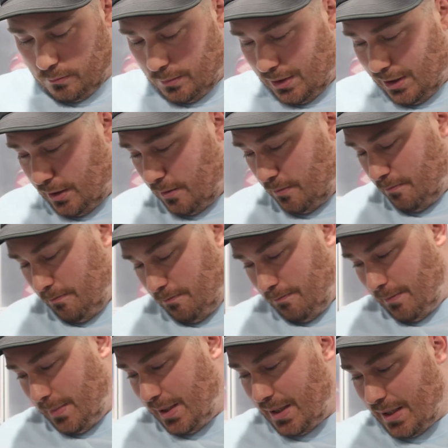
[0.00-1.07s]
but
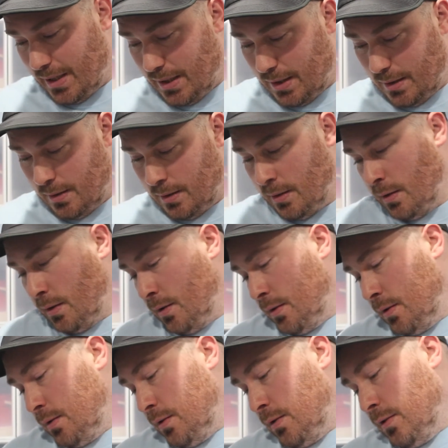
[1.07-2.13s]
man,
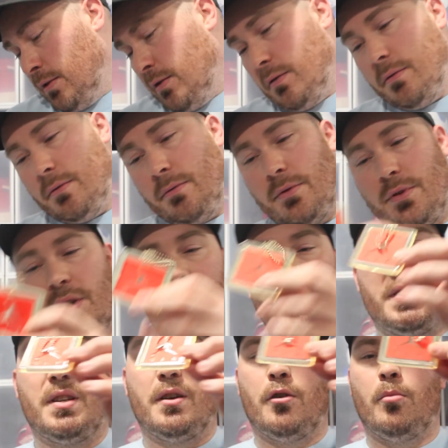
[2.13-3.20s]
as you
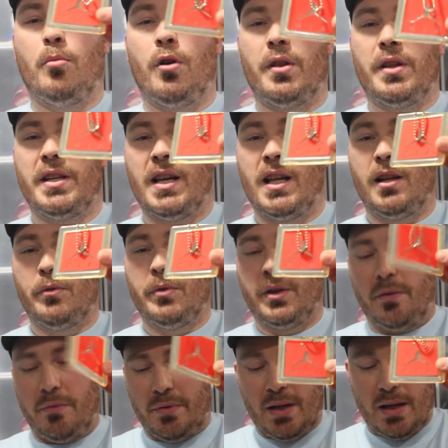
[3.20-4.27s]
can tell by the
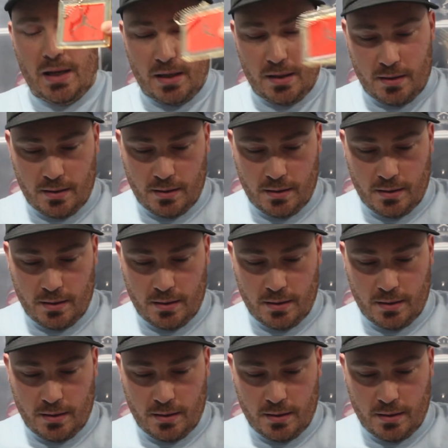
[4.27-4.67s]
yellowing of that,